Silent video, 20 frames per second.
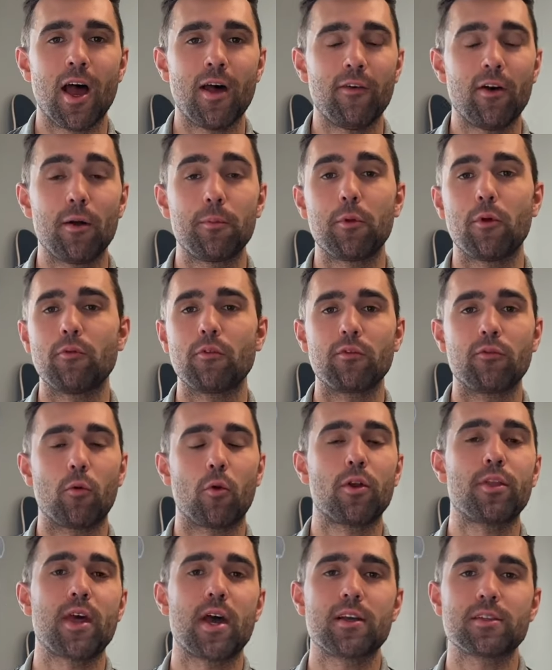I've helped over
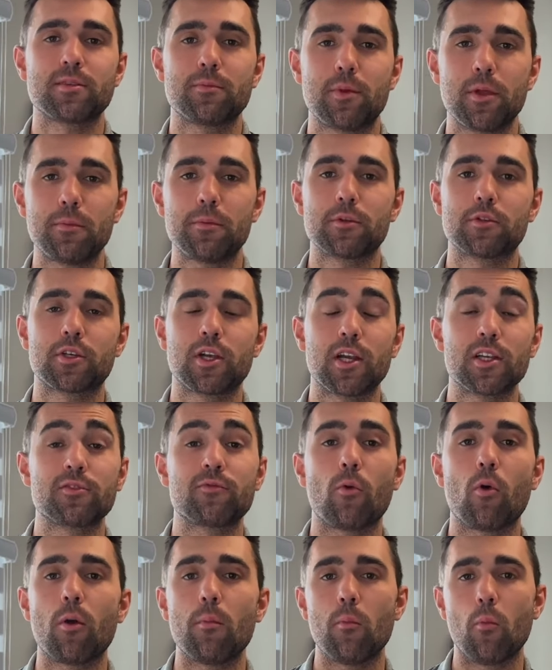4,000 people
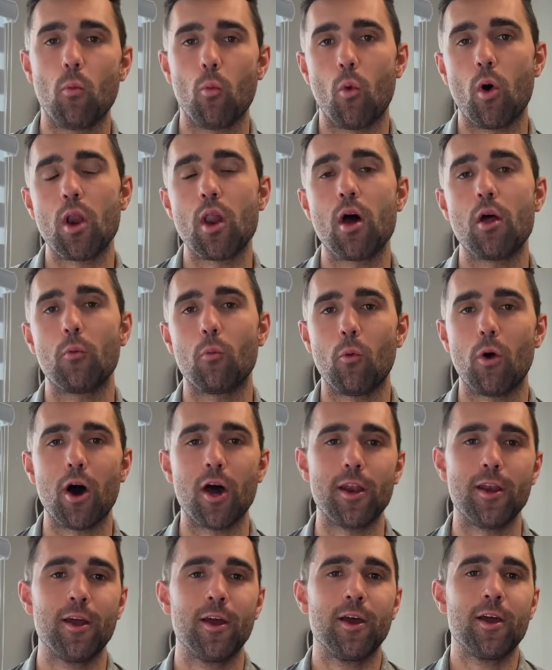transform
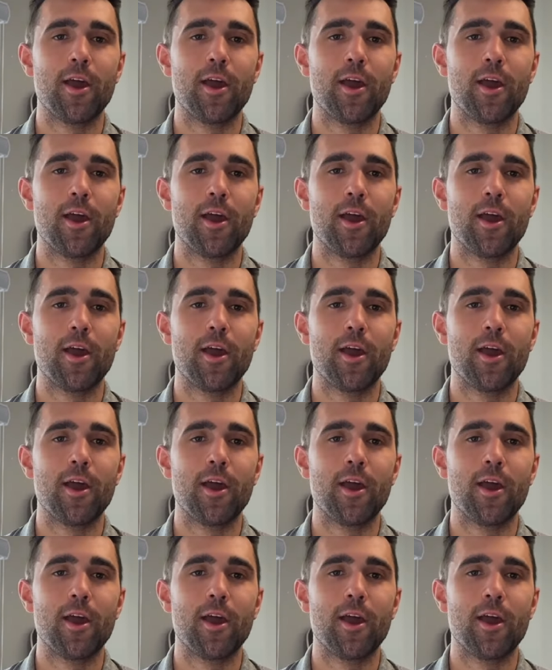one-on-one,